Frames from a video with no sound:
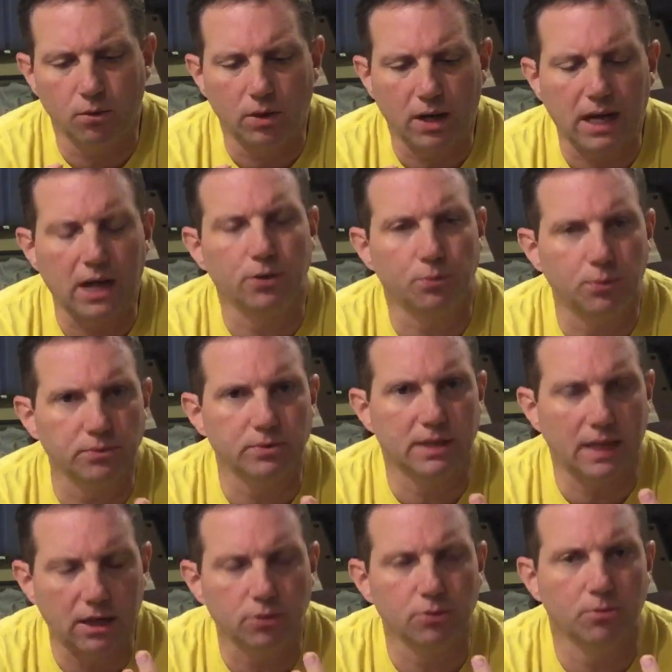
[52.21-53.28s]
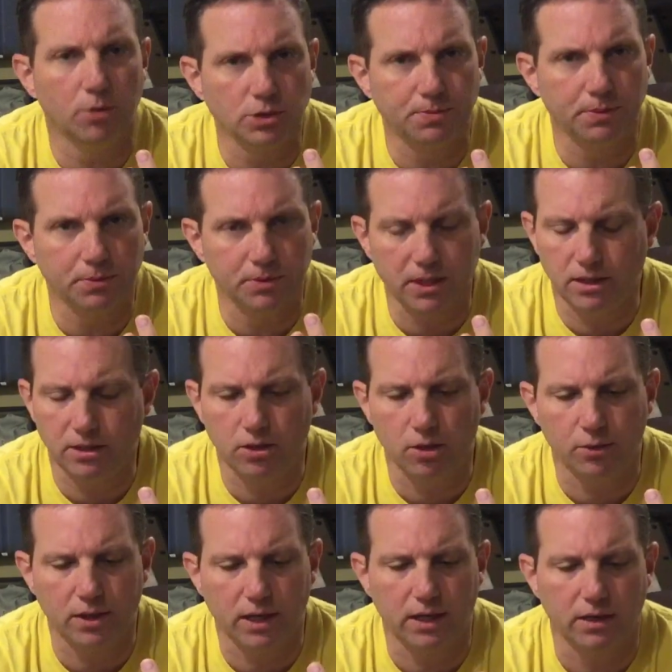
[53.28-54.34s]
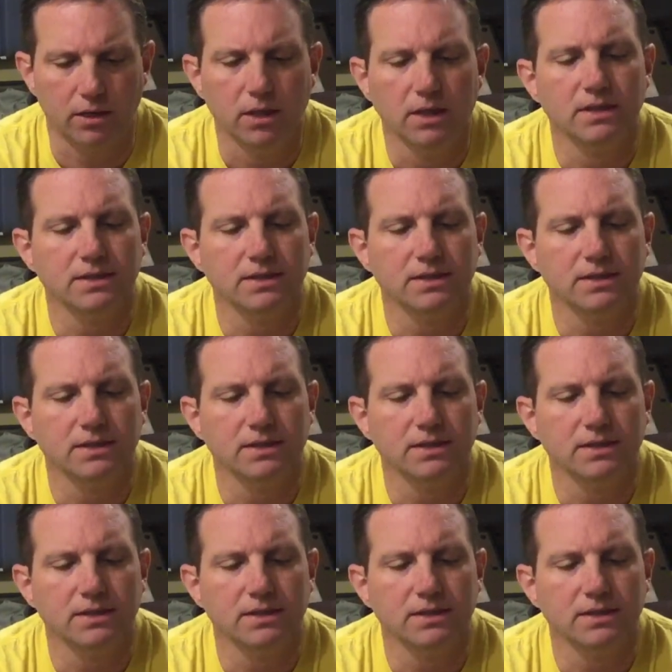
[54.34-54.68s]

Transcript: how do most people take cocaine?